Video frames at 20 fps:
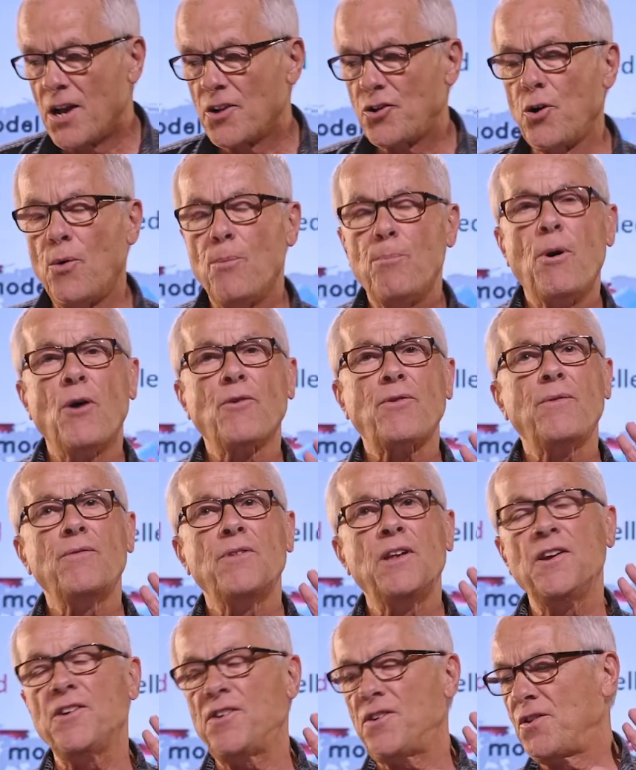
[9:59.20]
So both
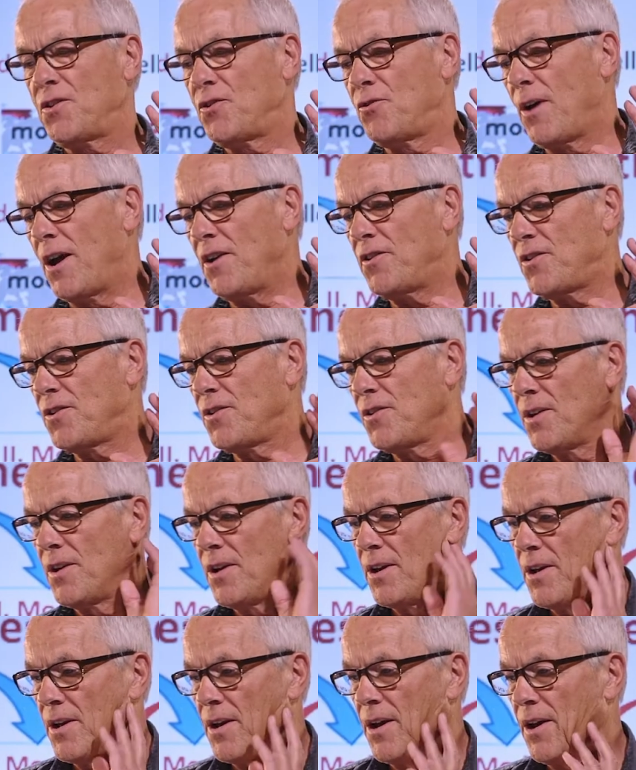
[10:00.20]
of these traits
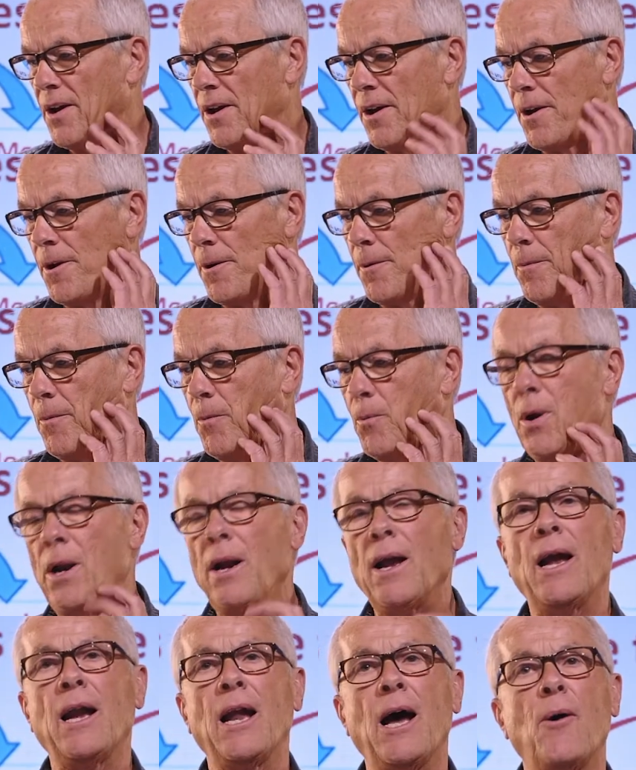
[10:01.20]

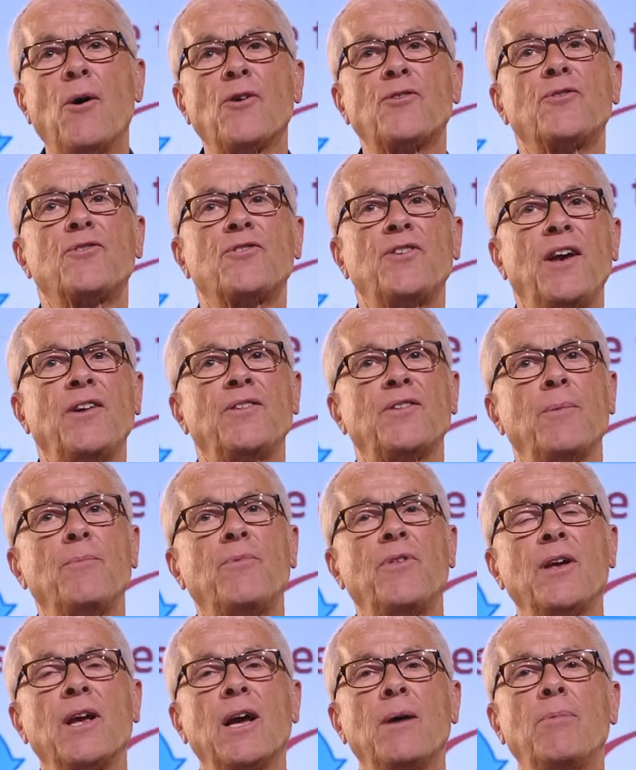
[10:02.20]
will allow us to say
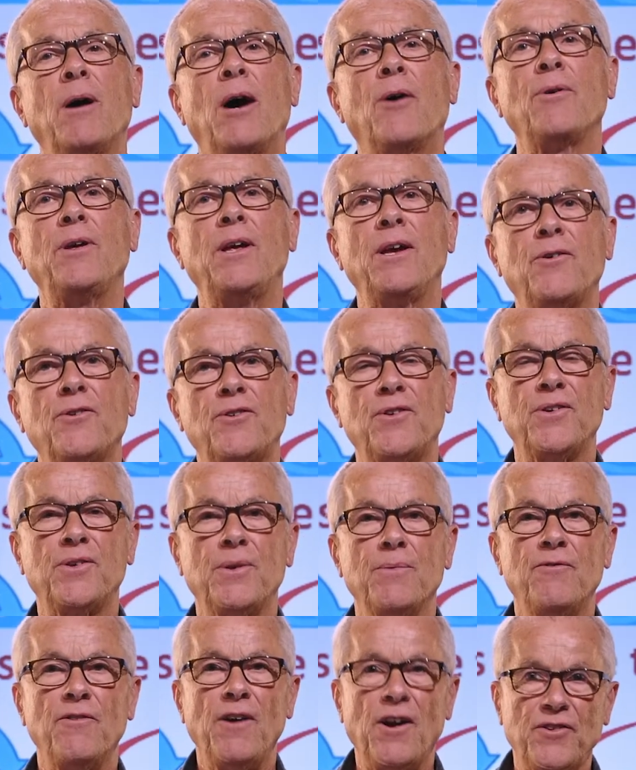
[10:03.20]
something about
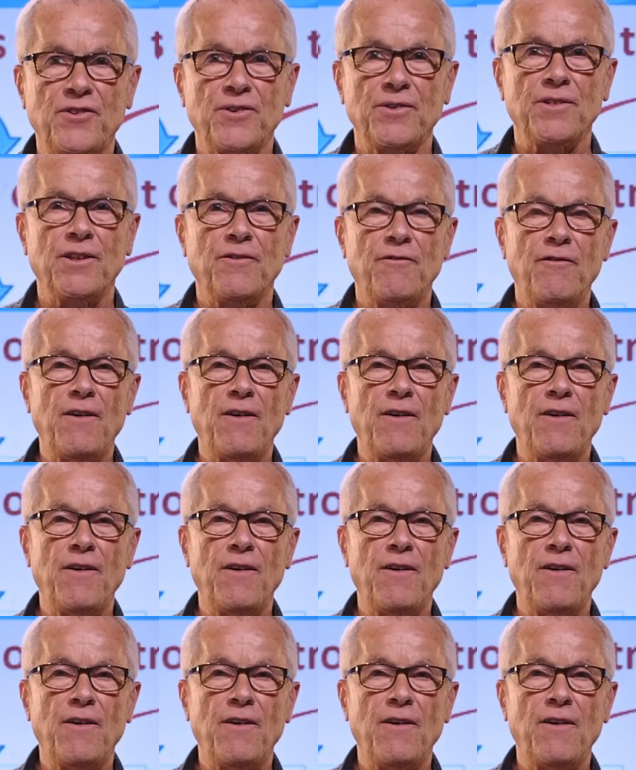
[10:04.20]
ecosystem function, the